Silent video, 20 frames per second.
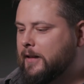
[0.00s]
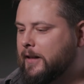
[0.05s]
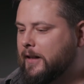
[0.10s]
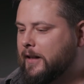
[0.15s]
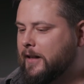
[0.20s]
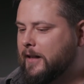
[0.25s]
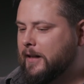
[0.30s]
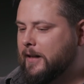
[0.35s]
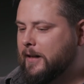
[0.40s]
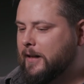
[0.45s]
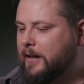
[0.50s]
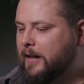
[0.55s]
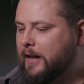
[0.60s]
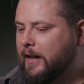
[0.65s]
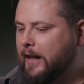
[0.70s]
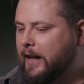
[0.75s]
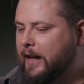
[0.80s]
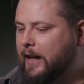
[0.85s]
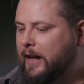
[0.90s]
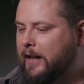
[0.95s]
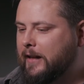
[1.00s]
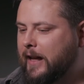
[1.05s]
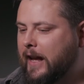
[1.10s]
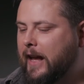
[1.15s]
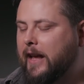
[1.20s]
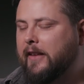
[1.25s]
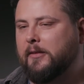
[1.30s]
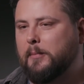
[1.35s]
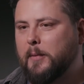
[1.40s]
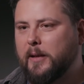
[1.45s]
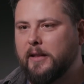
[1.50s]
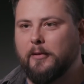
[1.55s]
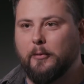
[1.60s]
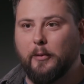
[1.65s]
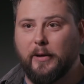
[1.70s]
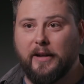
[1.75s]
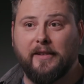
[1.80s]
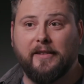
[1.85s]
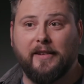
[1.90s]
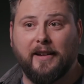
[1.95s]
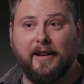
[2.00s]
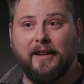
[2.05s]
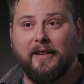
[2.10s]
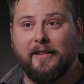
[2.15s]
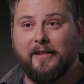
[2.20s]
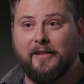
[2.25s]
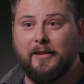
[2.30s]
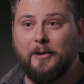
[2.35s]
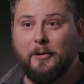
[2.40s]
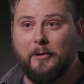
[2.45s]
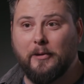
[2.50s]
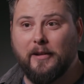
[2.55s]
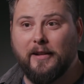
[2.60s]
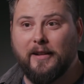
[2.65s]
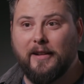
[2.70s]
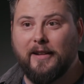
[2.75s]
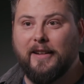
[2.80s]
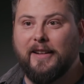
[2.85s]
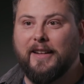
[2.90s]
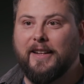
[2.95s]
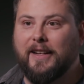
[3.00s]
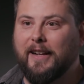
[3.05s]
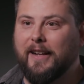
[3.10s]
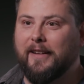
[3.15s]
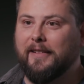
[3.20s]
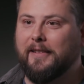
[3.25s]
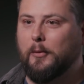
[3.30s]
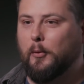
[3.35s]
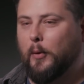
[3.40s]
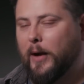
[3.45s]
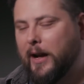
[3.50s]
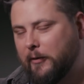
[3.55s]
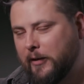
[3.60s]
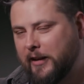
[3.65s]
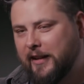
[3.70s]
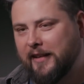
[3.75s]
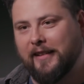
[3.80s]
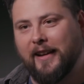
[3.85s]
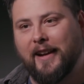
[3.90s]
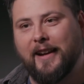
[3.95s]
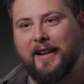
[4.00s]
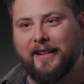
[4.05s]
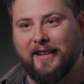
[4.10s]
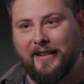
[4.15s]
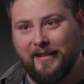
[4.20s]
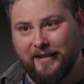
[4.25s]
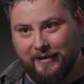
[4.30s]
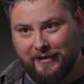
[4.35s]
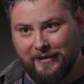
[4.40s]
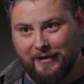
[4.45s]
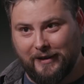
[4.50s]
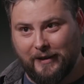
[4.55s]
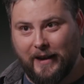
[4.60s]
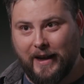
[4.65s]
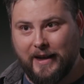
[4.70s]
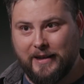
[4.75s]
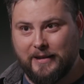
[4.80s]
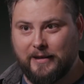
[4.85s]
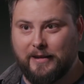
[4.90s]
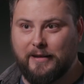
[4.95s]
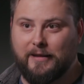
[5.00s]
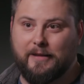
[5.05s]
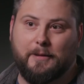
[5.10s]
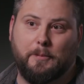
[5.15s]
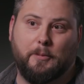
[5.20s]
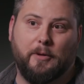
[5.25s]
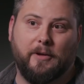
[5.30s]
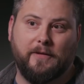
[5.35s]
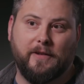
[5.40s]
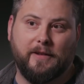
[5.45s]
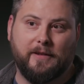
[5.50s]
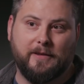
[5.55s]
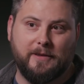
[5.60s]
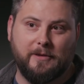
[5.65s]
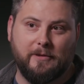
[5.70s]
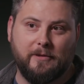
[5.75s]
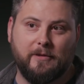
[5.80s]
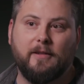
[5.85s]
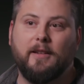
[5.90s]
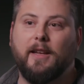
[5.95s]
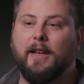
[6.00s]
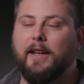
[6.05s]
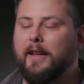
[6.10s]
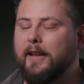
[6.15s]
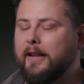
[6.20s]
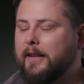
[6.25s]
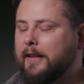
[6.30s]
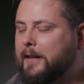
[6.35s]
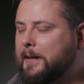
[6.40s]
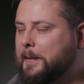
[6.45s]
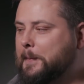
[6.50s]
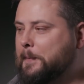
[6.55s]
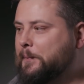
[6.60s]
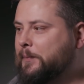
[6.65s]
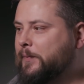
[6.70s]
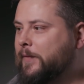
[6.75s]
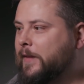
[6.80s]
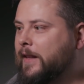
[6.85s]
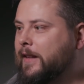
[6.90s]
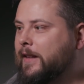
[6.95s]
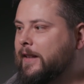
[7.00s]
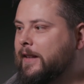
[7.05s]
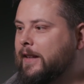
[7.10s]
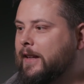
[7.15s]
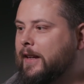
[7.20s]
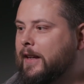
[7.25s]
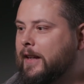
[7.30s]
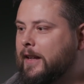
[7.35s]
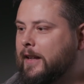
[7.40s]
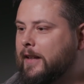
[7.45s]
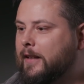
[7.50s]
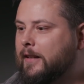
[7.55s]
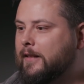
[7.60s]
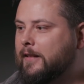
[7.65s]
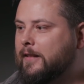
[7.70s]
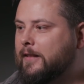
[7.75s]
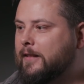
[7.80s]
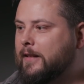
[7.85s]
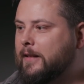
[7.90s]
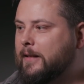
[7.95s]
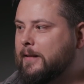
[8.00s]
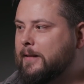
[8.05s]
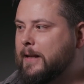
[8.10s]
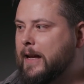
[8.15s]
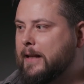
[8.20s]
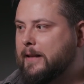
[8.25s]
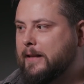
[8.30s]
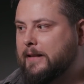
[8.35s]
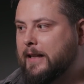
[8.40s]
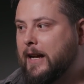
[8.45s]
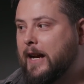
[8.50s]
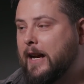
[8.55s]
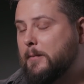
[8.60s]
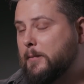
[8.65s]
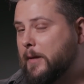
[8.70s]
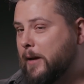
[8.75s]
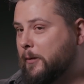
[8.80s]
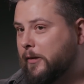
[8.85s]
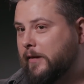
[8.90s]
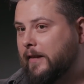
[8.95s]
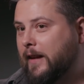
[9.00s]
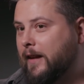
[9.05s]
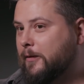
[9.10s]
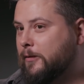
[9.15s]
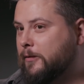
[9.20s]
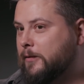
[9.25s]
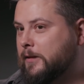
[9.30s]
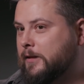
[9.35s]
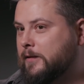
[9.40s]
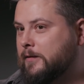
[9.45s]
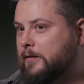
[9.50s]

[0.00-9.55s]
uh, and they asked me to redesign his suit, and I said, why redesign it? The classic is the perfect suit, and. Um, and at the time, that was not what